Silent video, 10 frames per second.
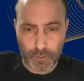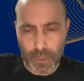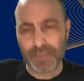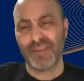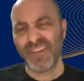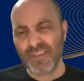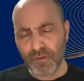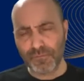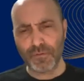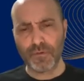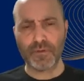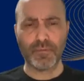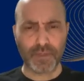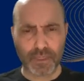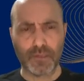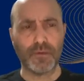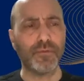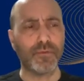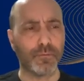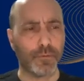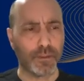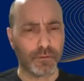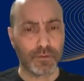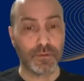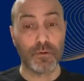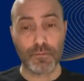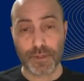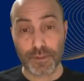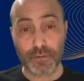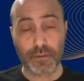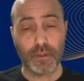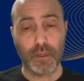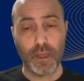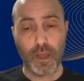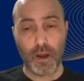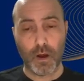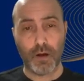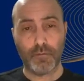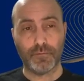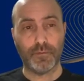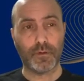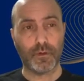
Okay, this is confusing, but I'll use it when there is no risk of